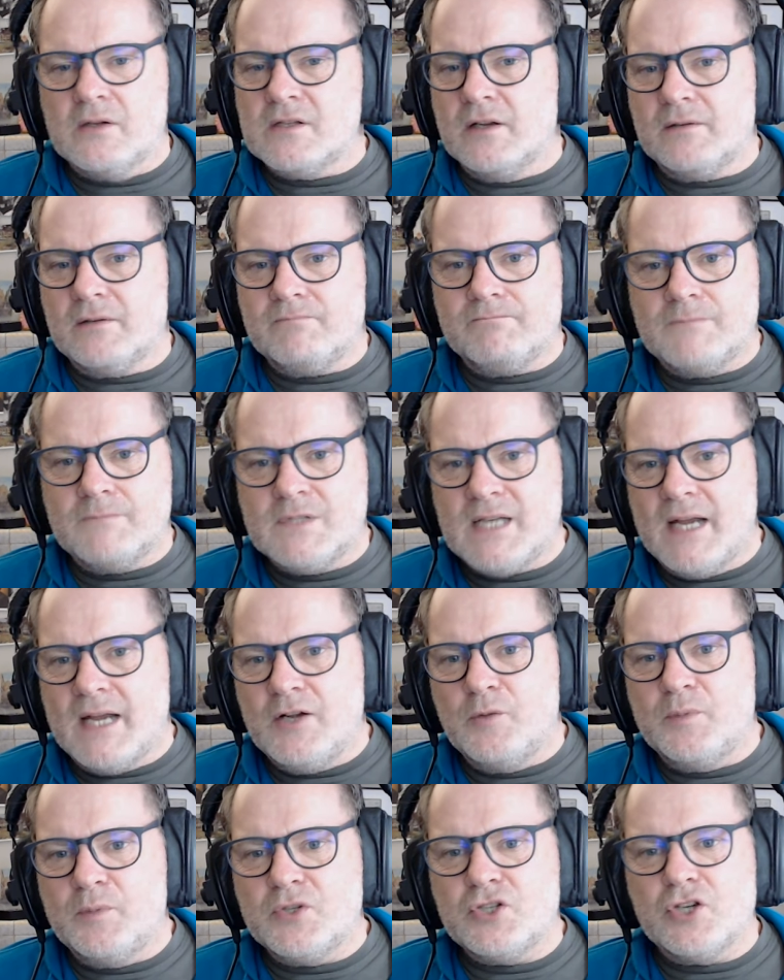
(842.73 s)
like setting
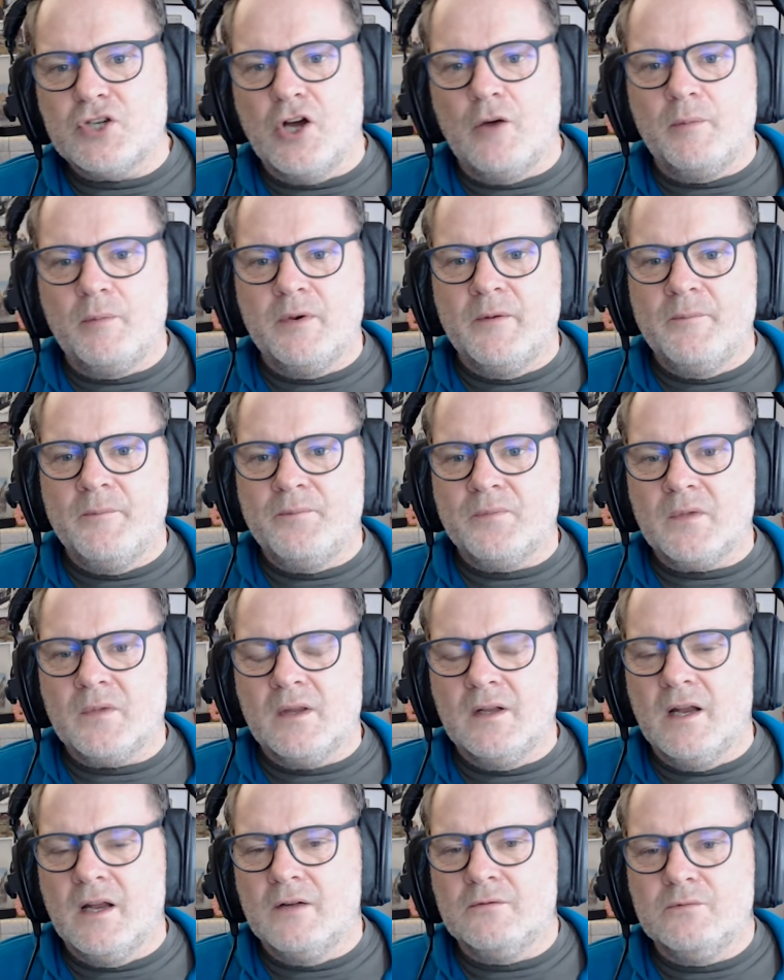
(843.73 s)
up a shop
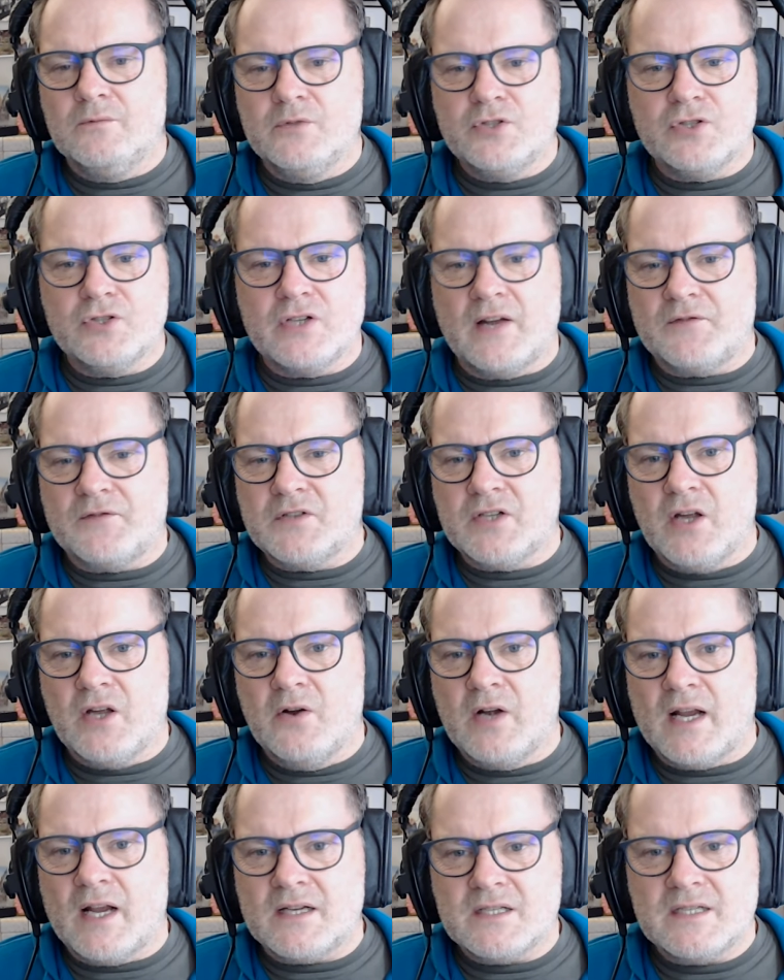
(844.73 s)
you know, we shouldn't have to go
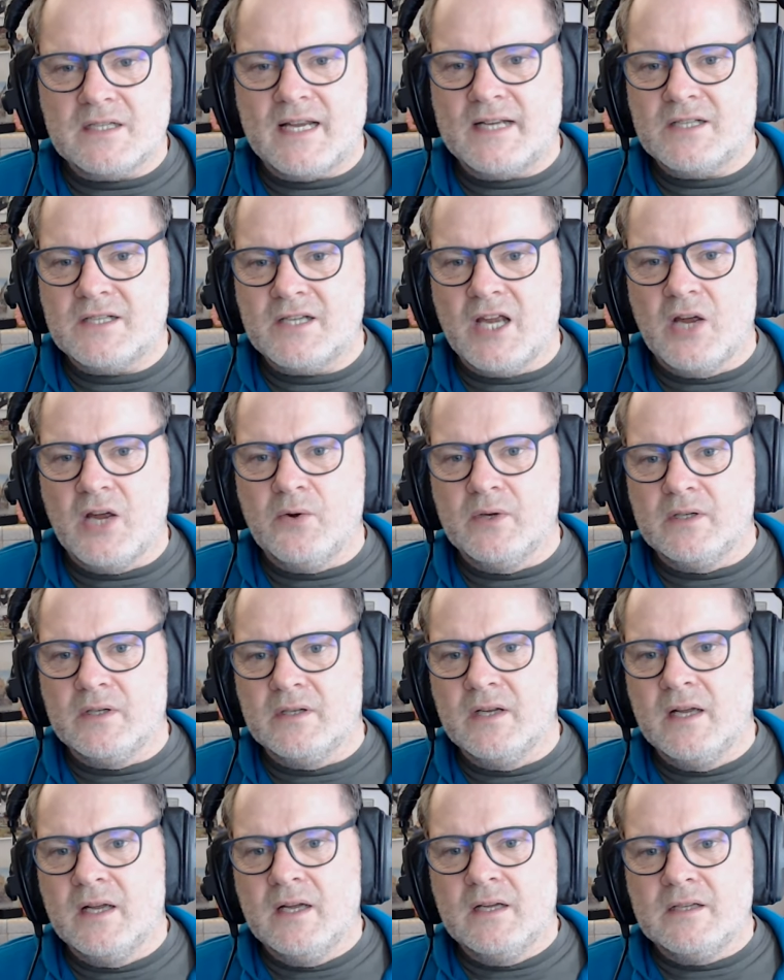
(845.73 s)
and ask Tesco
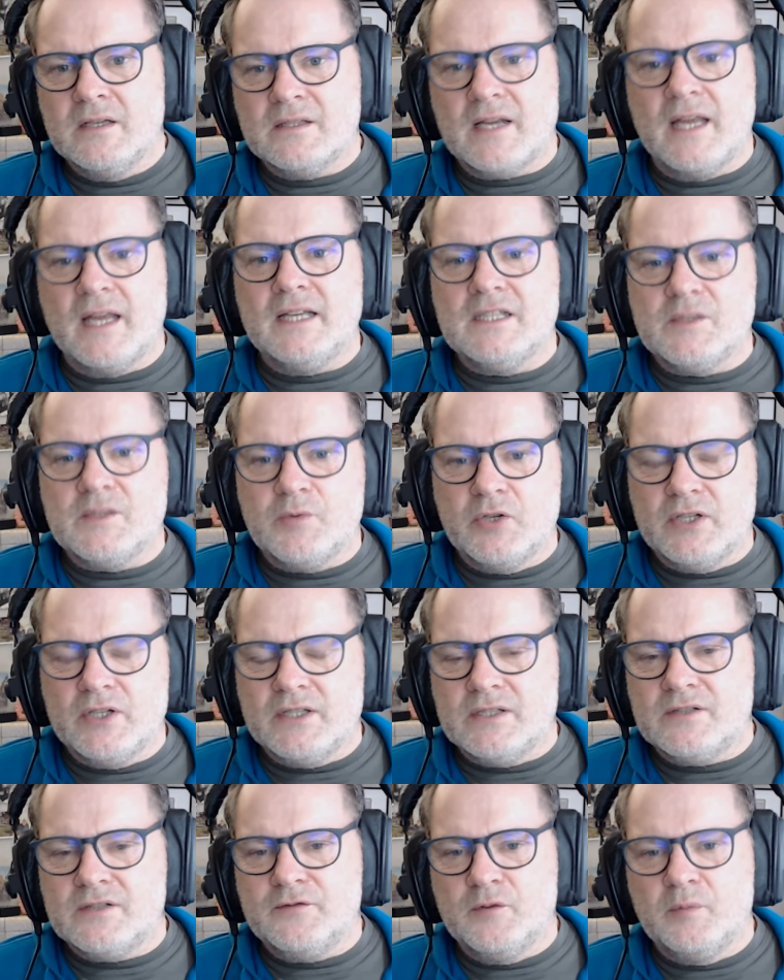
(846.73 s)
and
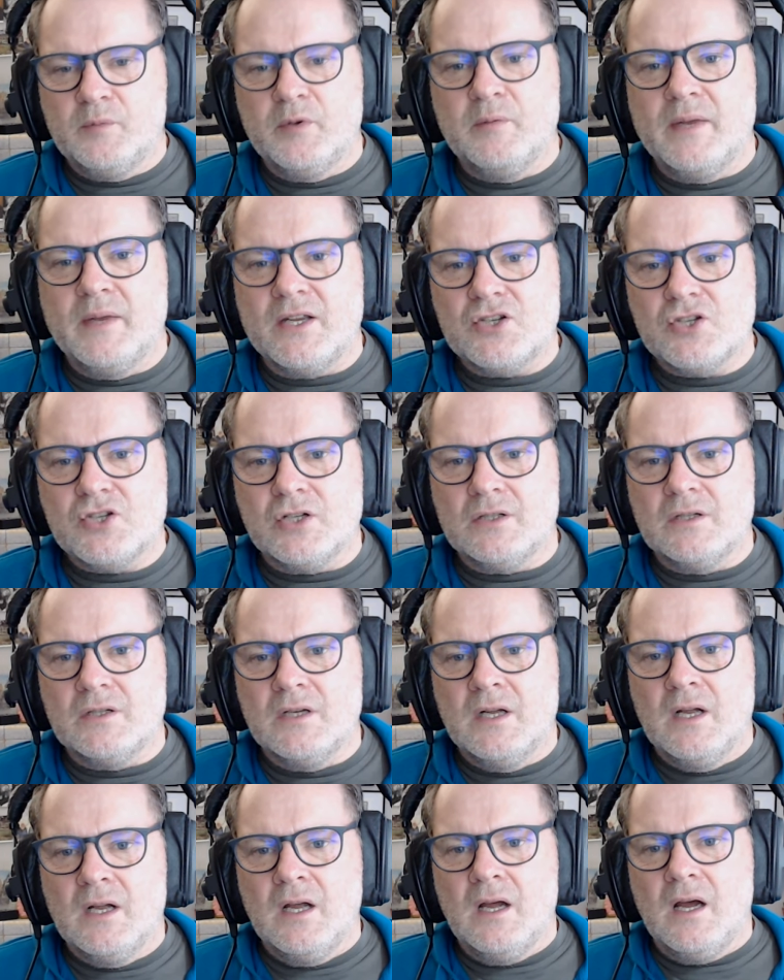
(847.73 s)
Sainsbury's for permission,
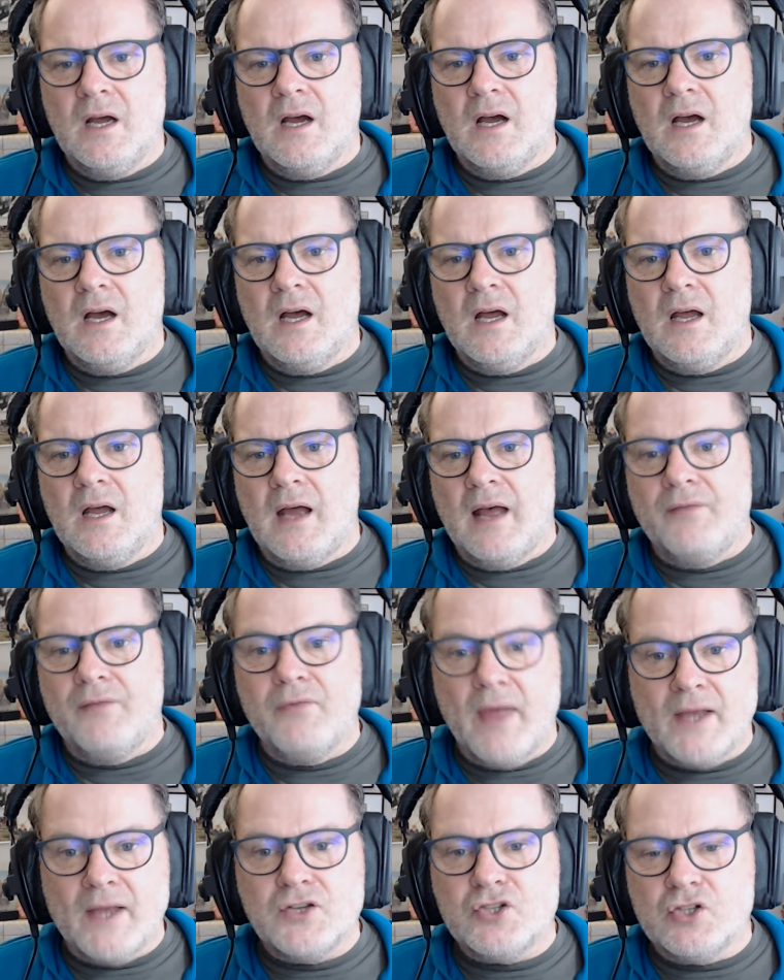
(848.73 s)
uh, and
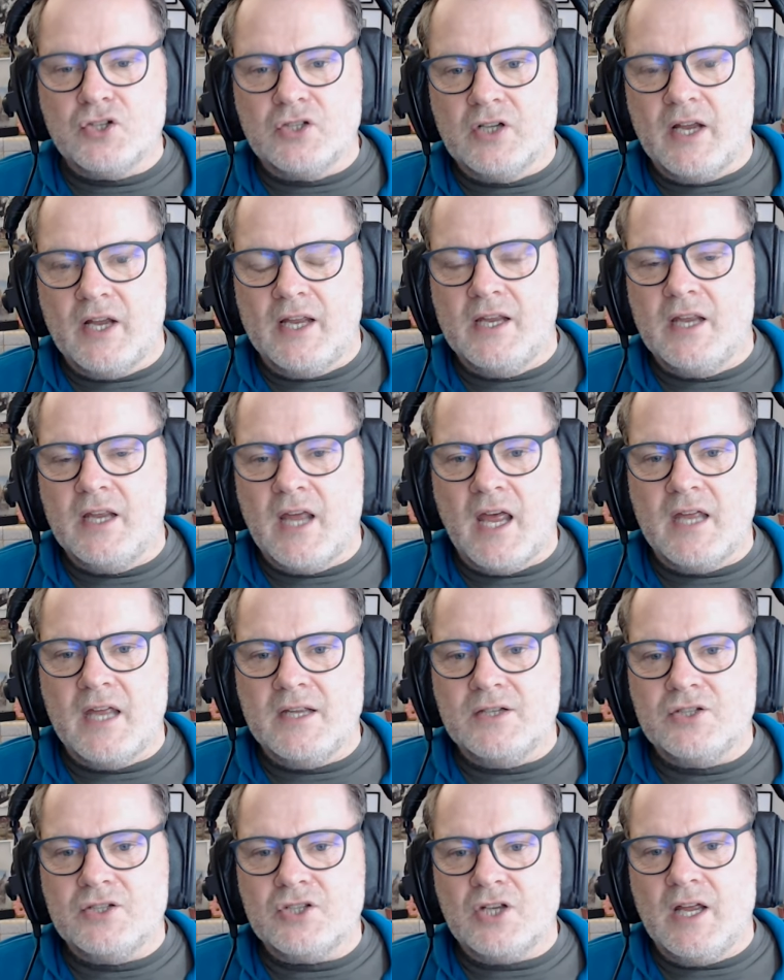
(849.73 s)
they shouldn't
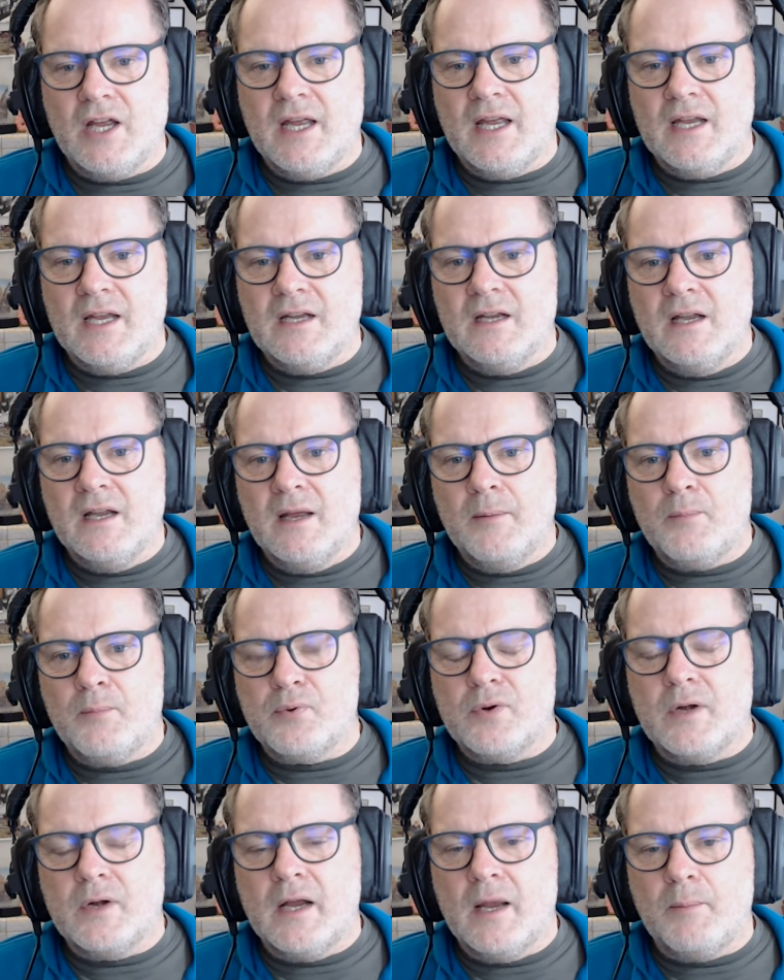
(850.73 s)
engage in
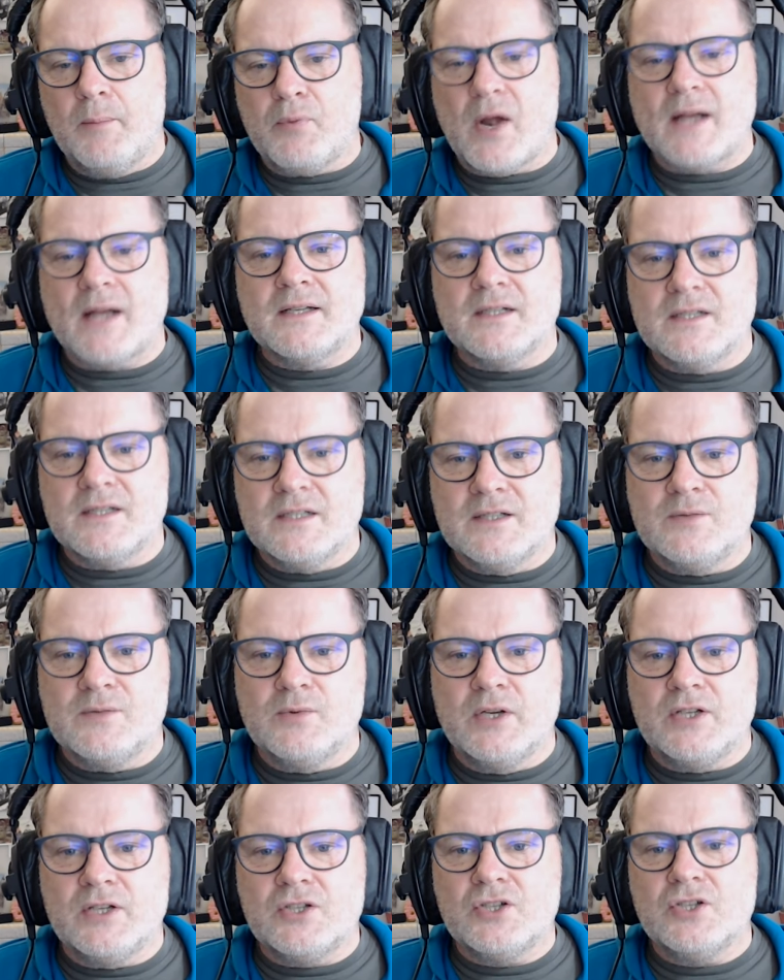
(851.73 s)
pr- uh, practices
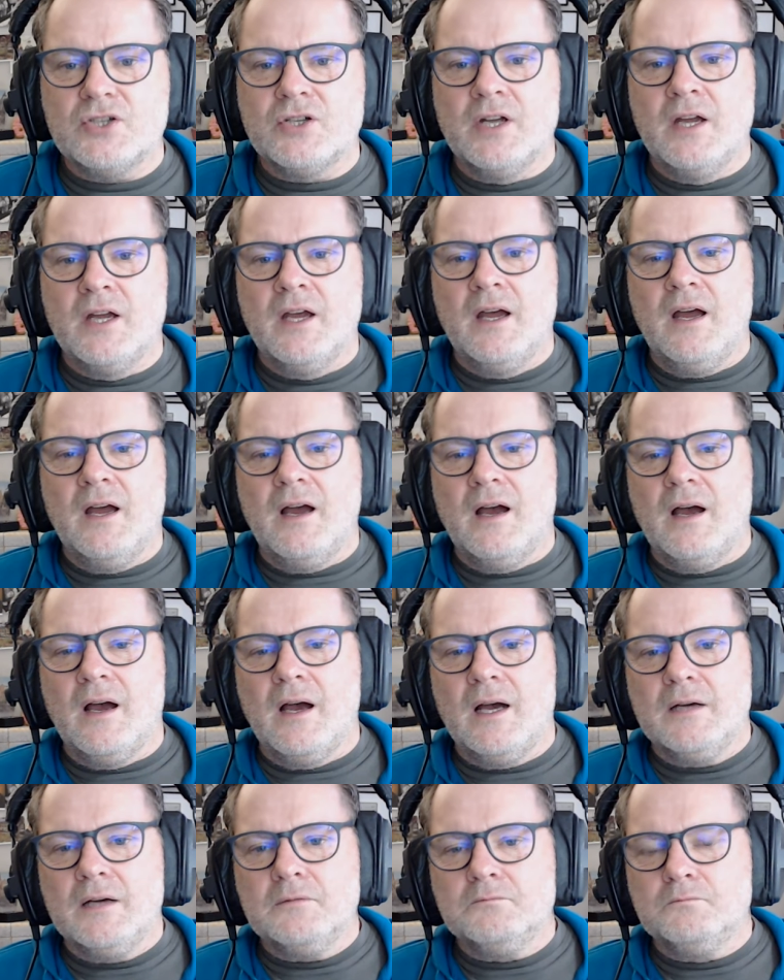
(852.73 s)
which
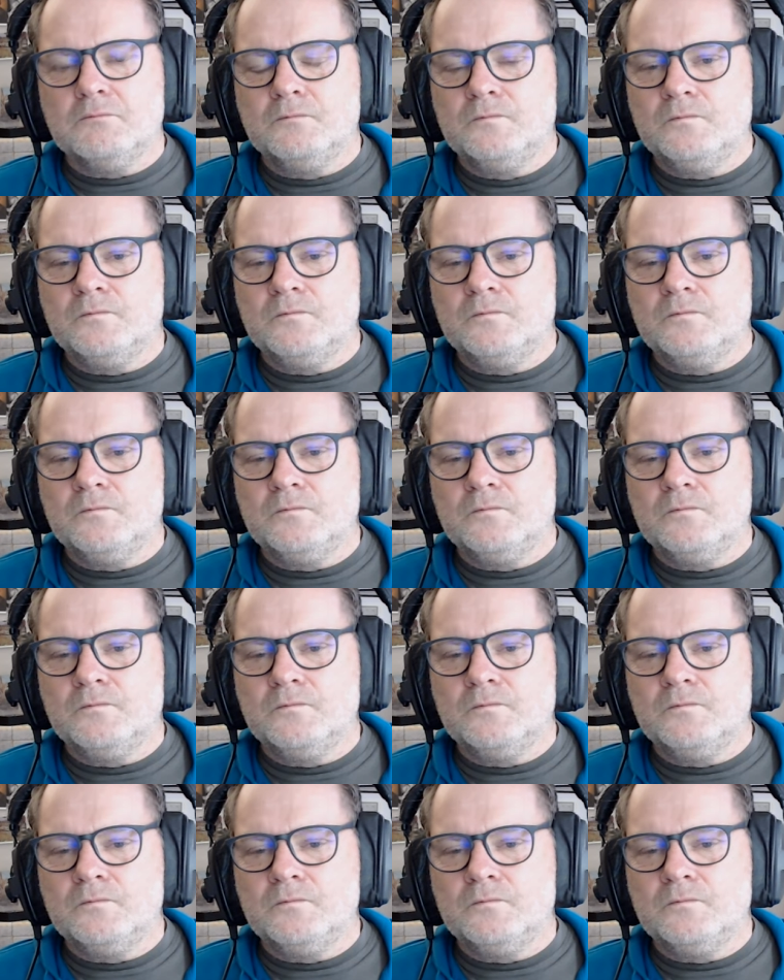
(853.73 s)
um,